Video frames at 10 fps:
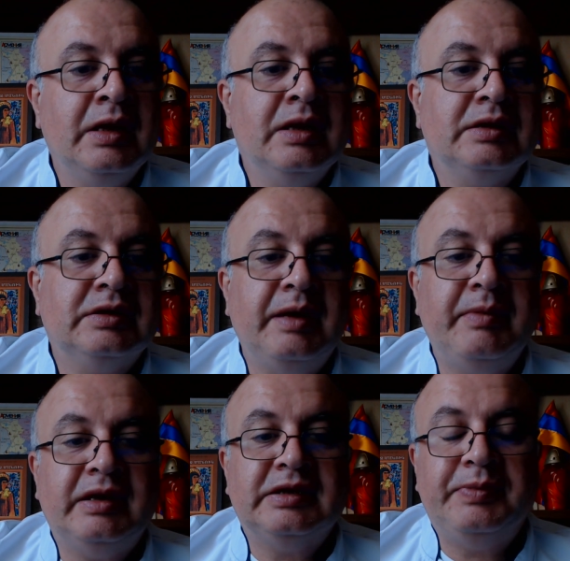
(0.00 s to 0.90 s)
Some
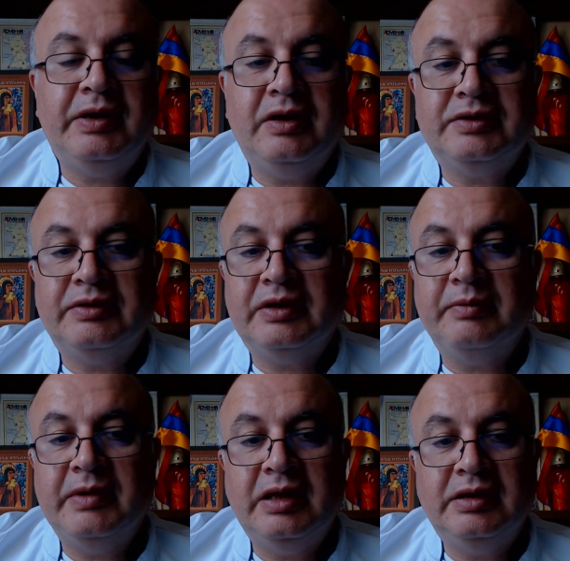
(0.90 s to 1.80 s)
experts
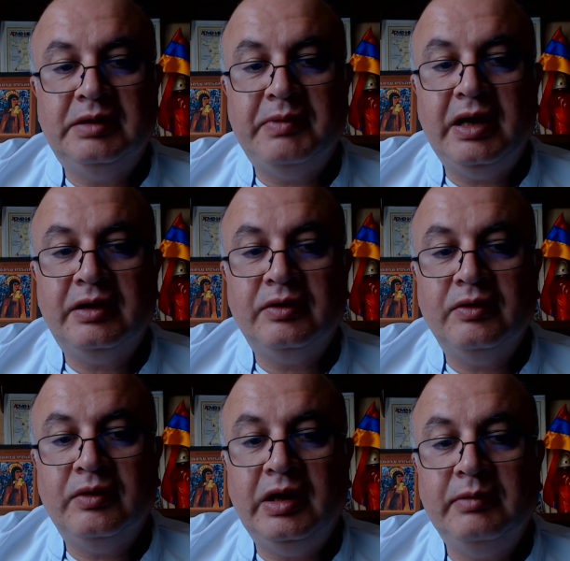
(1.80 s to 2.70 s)
recommend that
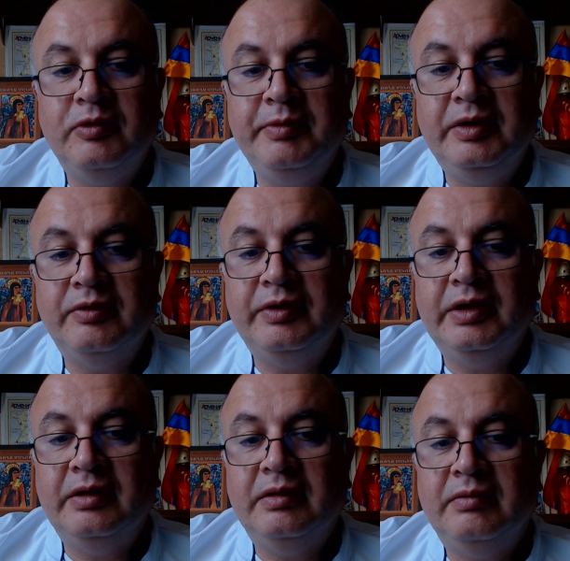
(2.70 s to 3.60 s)

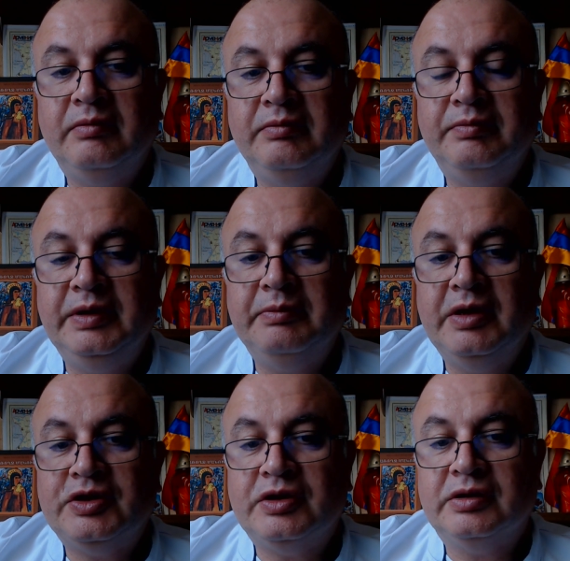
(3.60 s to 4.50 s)
microalbuminuria be
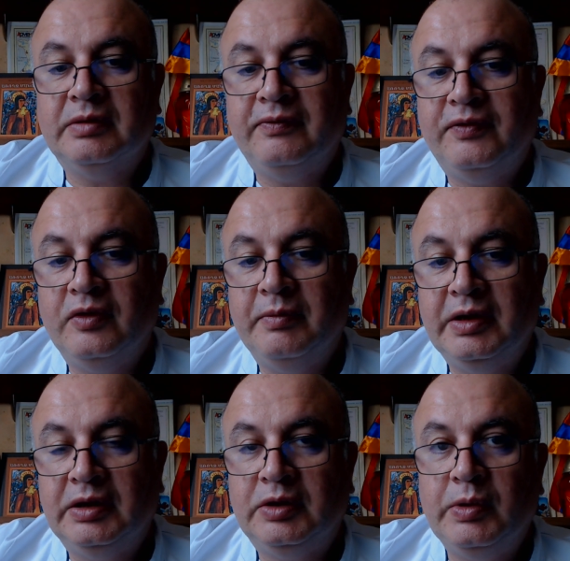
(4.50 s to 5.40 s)
measured from
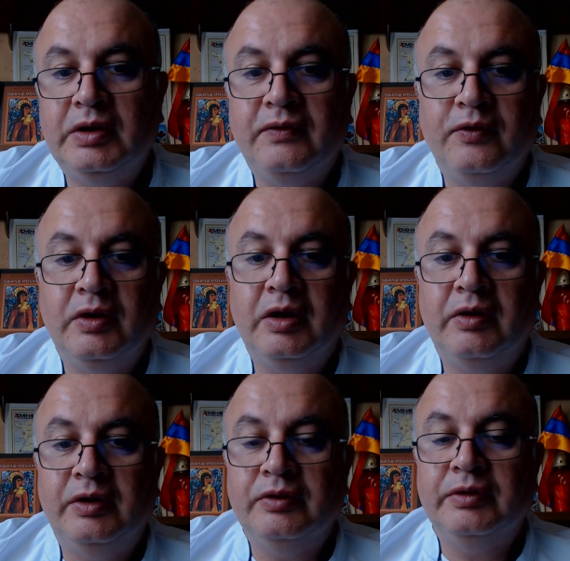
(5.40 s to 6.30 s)
a
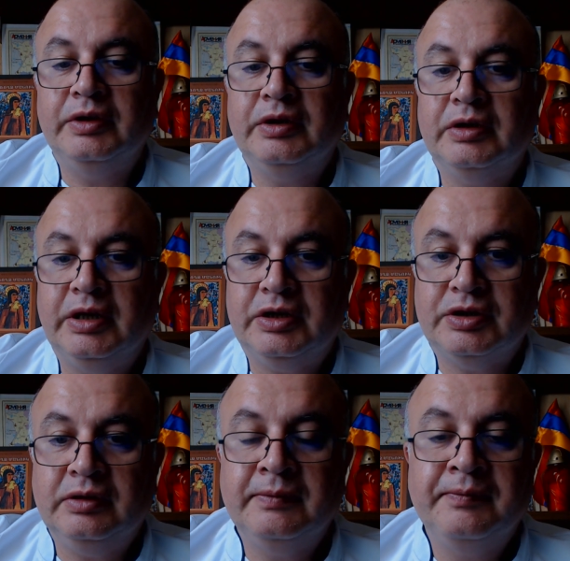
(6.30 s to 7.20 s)
24-hour urine collection